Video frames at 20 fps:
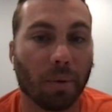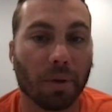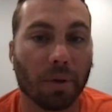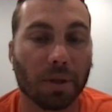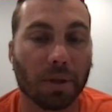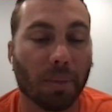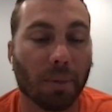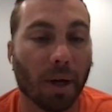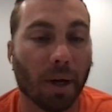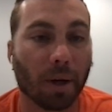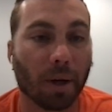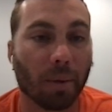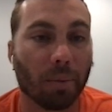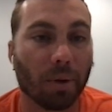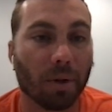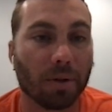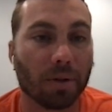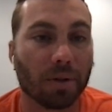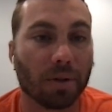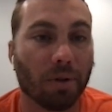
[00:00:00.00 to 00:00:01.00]
with his pocket
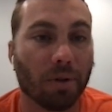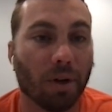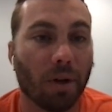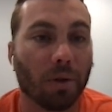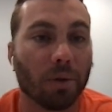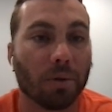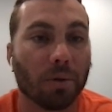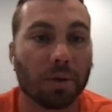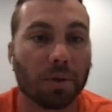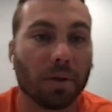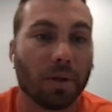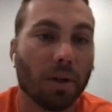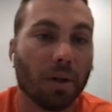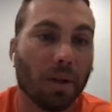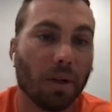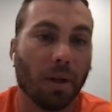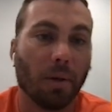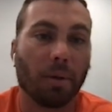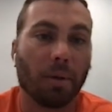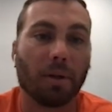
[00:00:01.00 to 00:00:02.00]
presence follows.
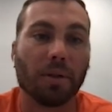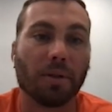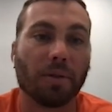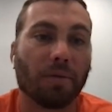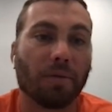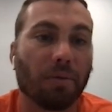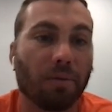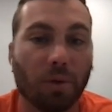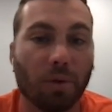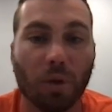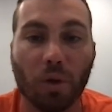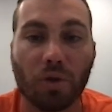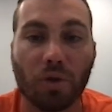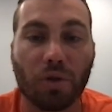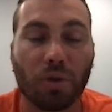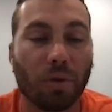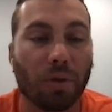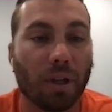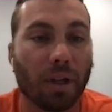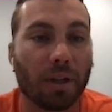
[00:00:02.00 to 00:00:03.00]
Because if those
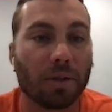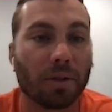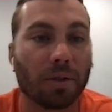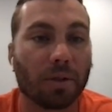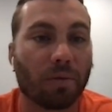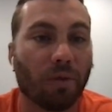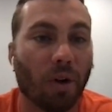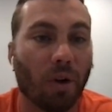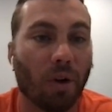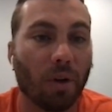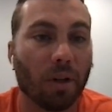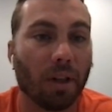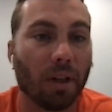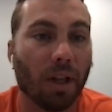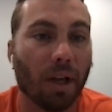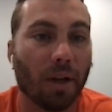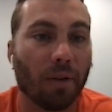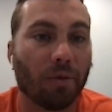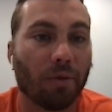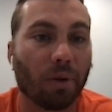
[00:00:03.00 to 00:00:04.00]
two things fall in
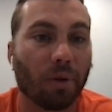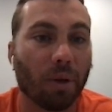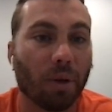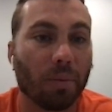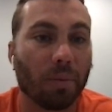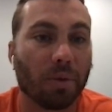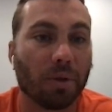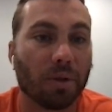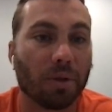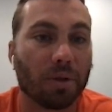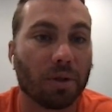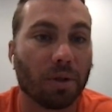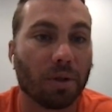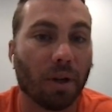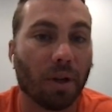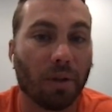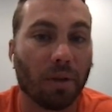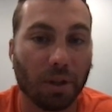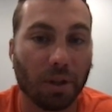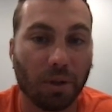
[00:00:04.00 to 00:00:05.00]
line for Clemson this year,
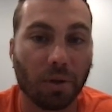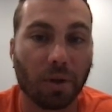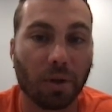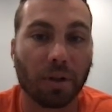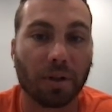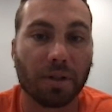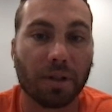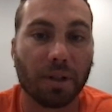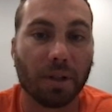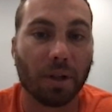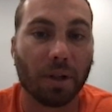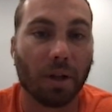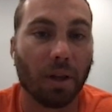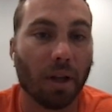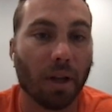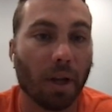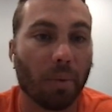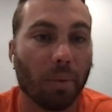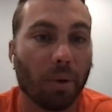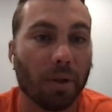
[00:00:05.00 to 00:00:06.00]
I think you could see a
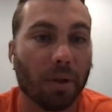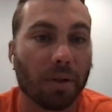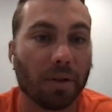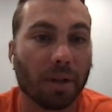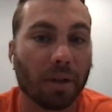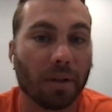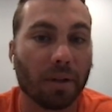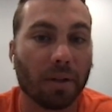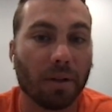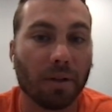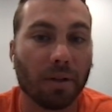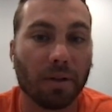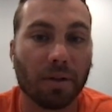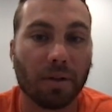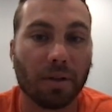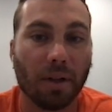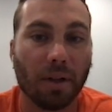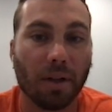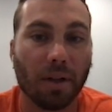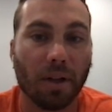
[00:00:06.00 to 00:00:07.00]
lot of plays like
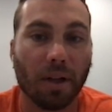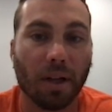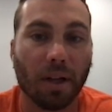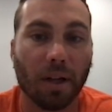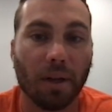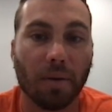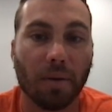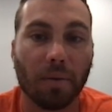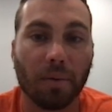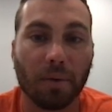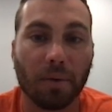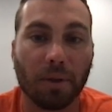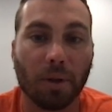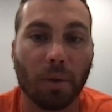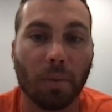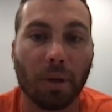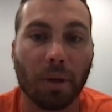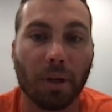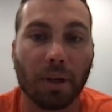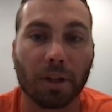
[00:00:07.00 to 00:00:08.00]
this. And,
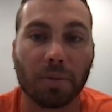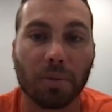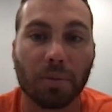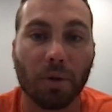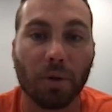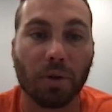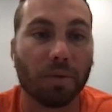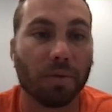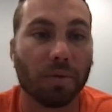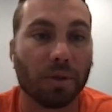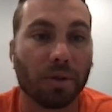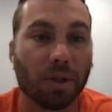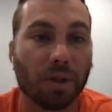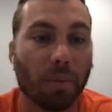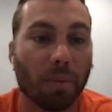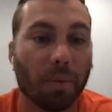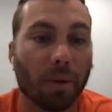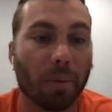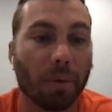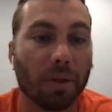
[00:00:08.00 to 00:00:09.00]
being explosive is
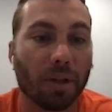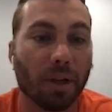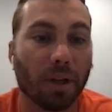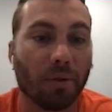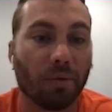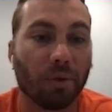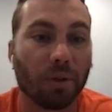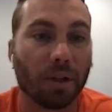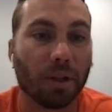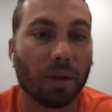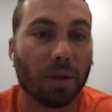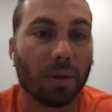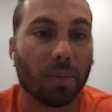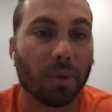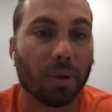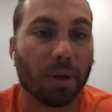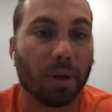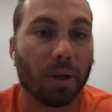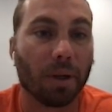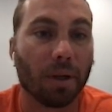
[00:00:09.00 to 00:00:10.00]
something that we definitely need to
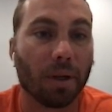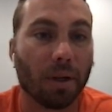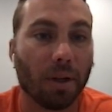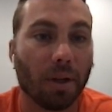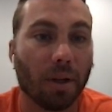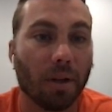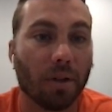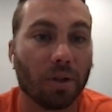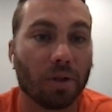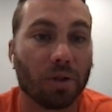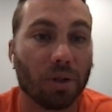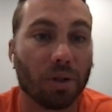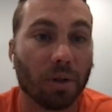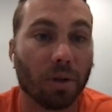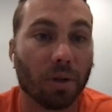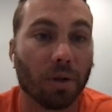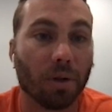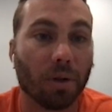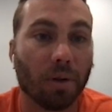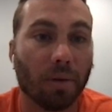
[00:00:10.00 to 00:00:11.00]
be this
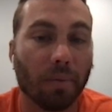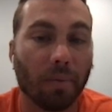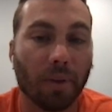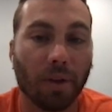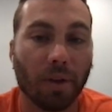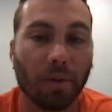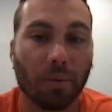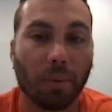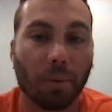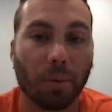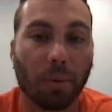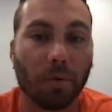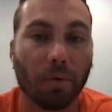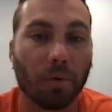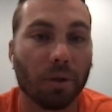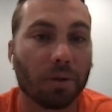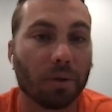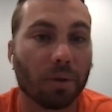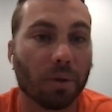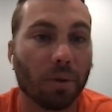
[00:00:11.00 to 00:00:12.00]
year if we want to
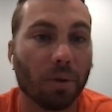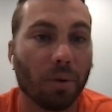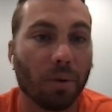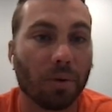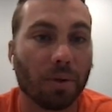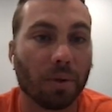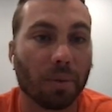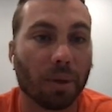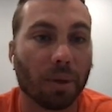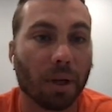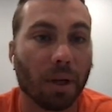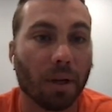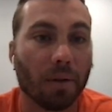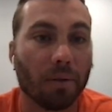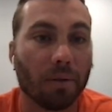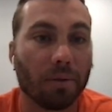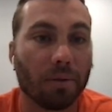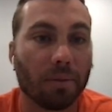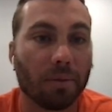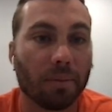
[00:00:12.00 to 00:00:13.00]
reach the goals that we
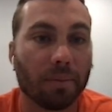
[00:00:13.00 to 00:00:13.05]
have.